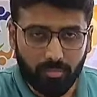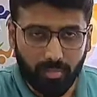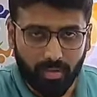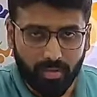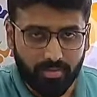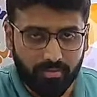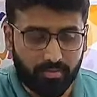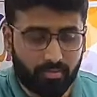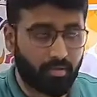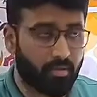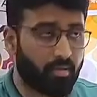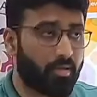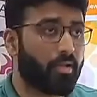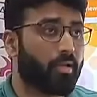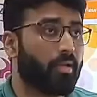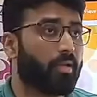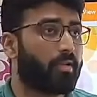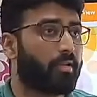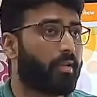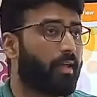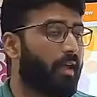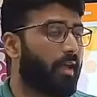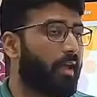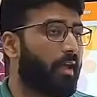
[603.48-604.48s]
mines,
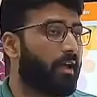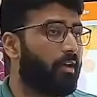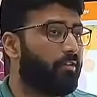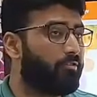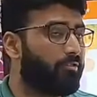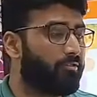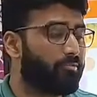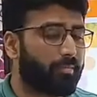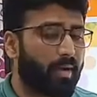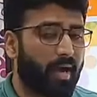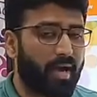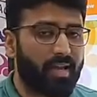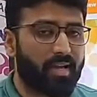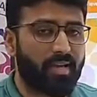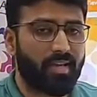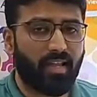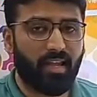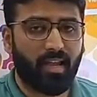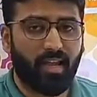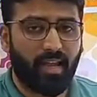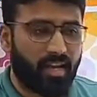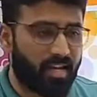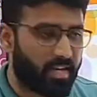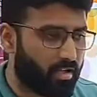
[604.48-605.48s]
they have mined
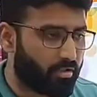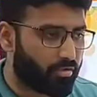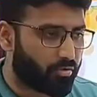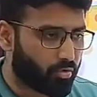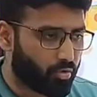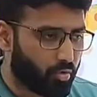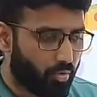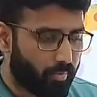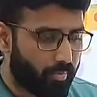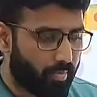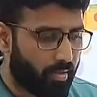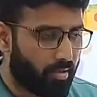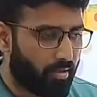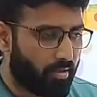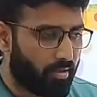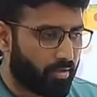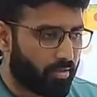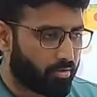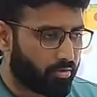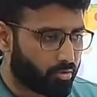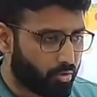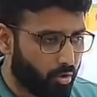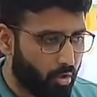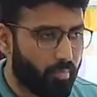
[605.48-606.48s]
the area so, uh,
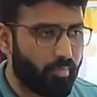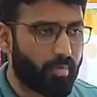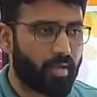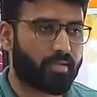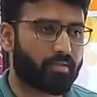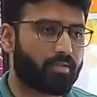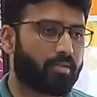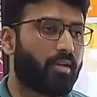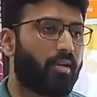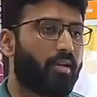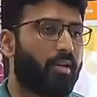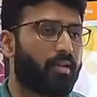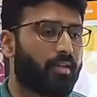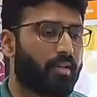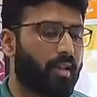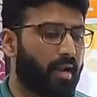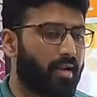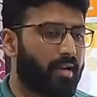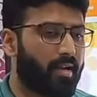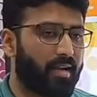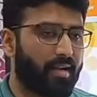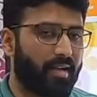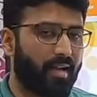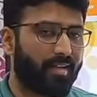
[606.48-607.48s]
so much
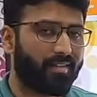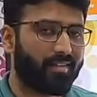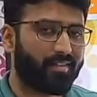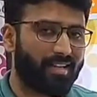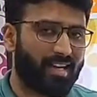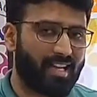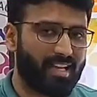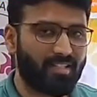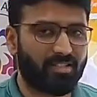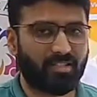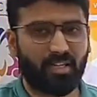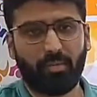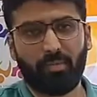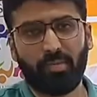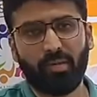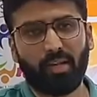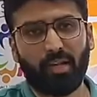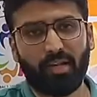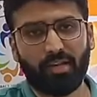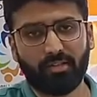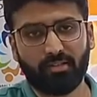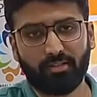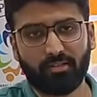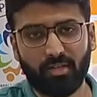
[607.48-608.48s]
that it has
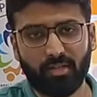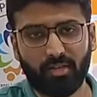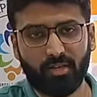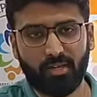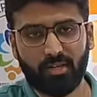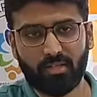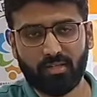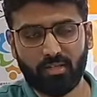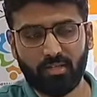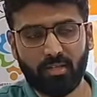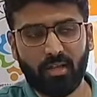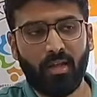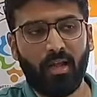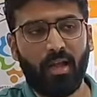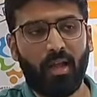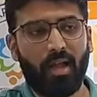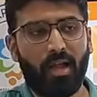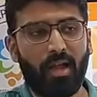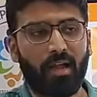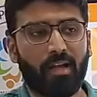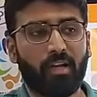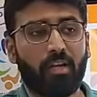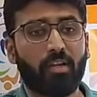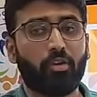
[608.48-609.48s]
destabilized the region
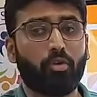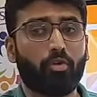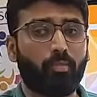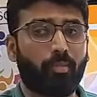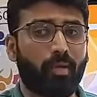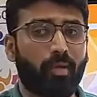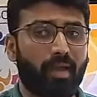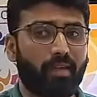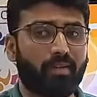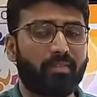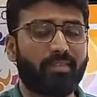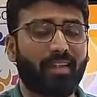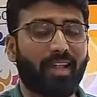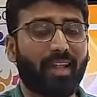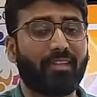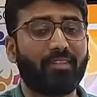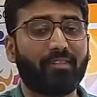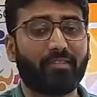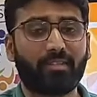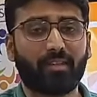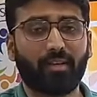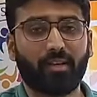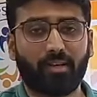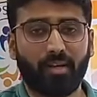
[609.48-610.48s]
and you may
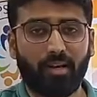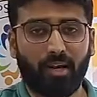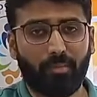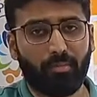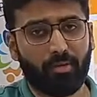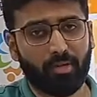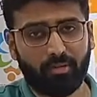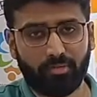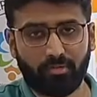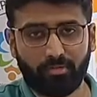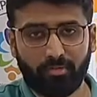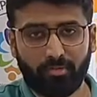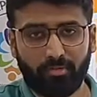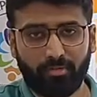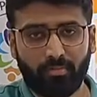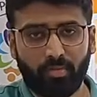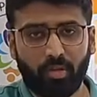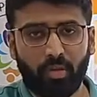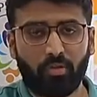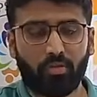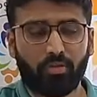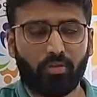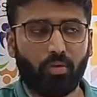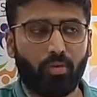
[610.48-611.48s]
sense tremors.
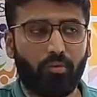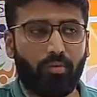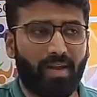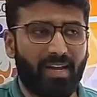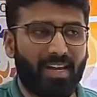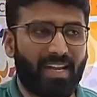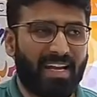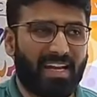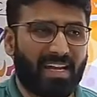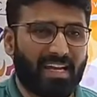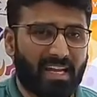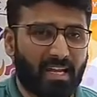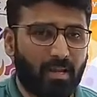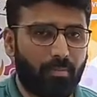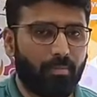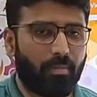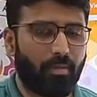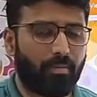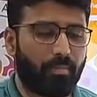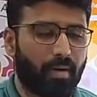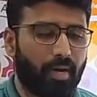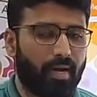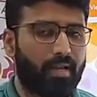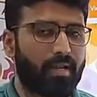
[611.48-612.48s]
So very deep
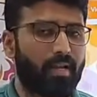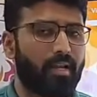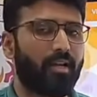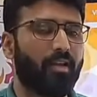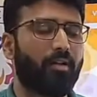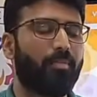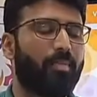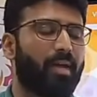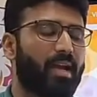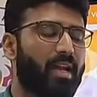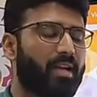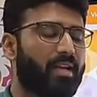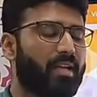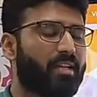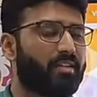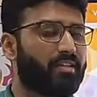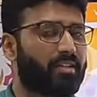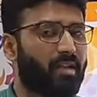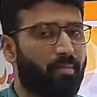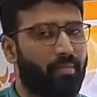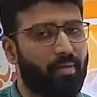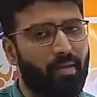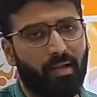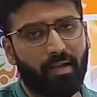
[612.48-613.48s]
mining may
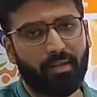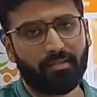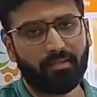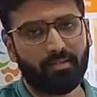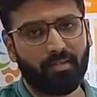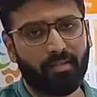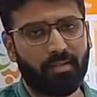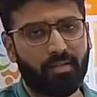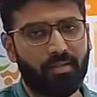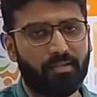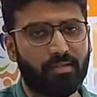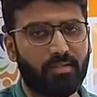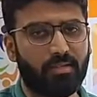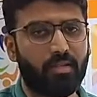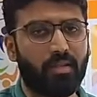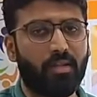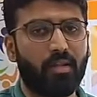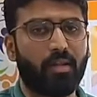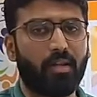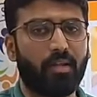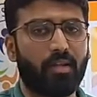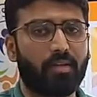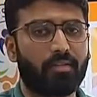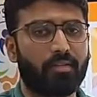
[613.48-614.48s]
destabilize the region,
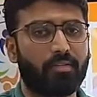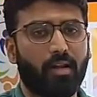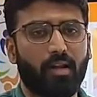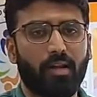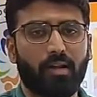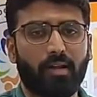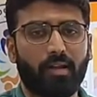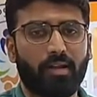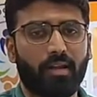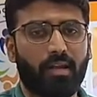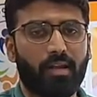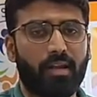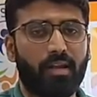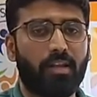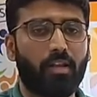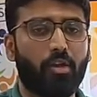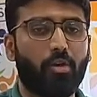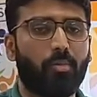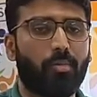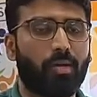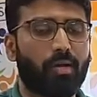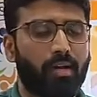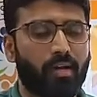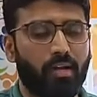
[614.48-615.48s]
resulting in
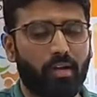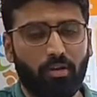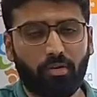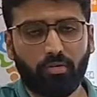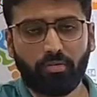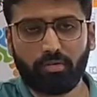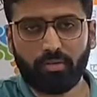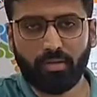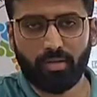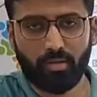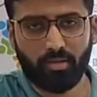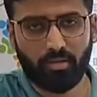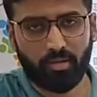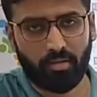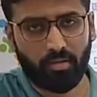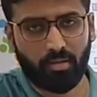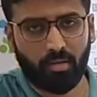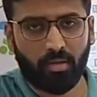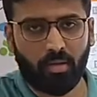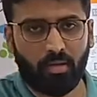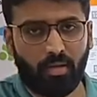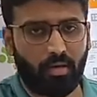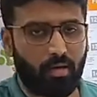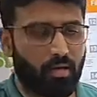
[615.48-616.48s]
human-induced
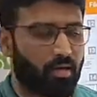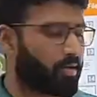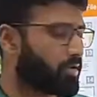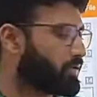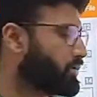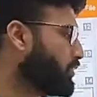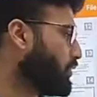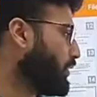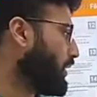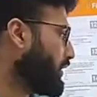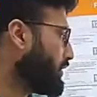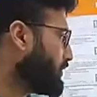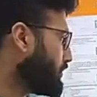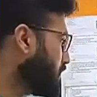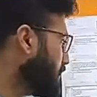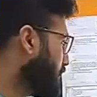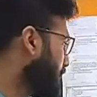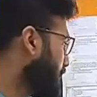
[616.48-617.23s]
earthquakes.